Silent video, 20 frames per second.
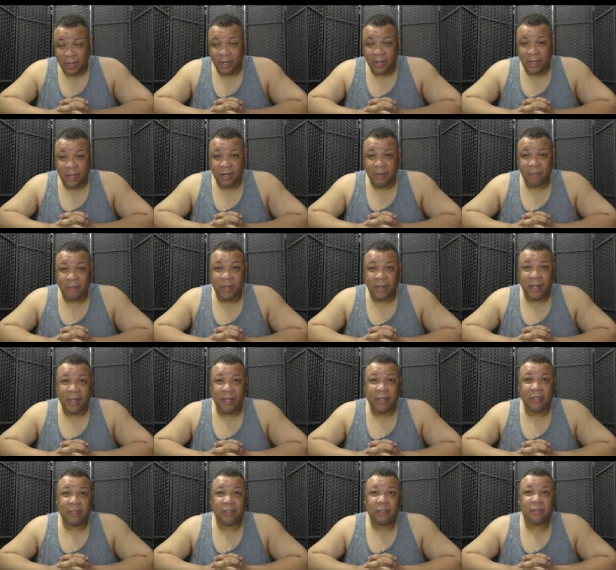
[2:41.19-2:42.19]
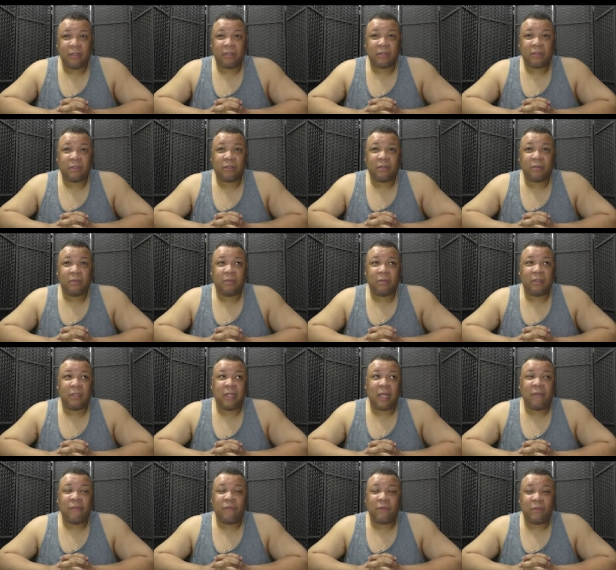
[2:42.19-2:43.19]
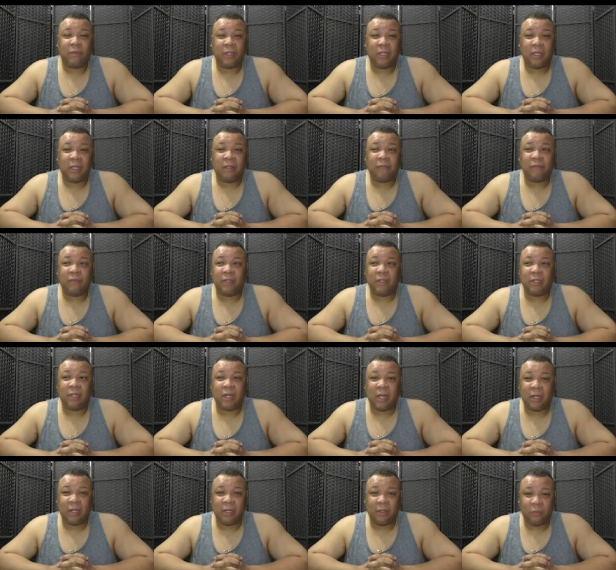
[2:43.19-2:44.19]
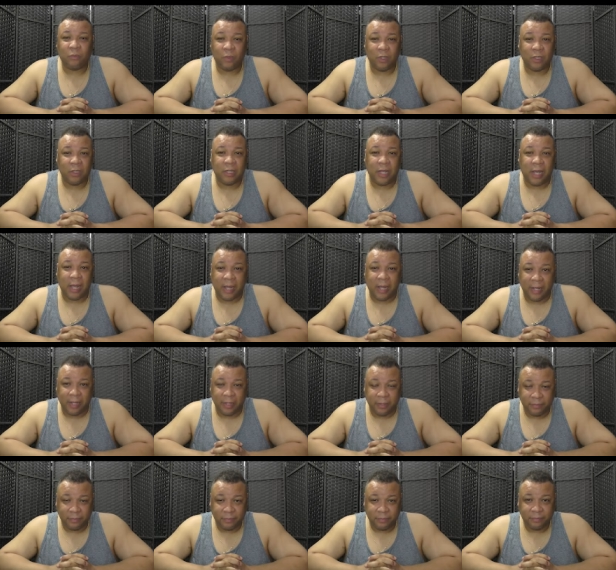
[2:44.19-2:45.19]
And I'm like, they've only even done it one time.